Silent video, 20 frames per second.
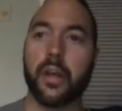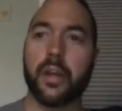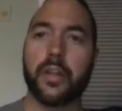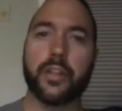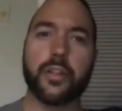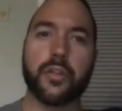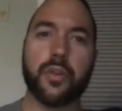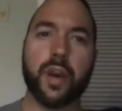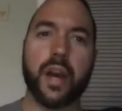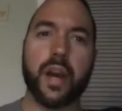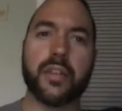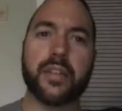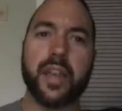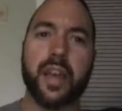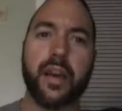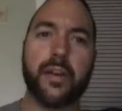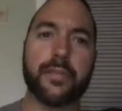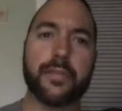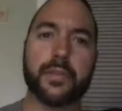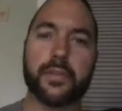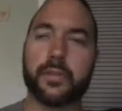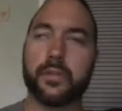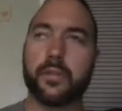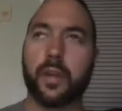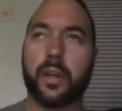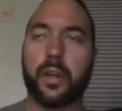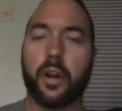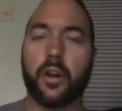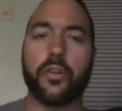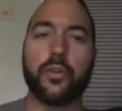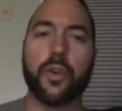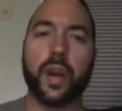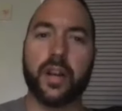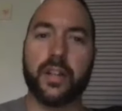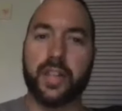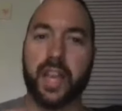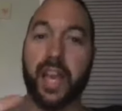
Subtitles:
do you guys have to, like, are you guys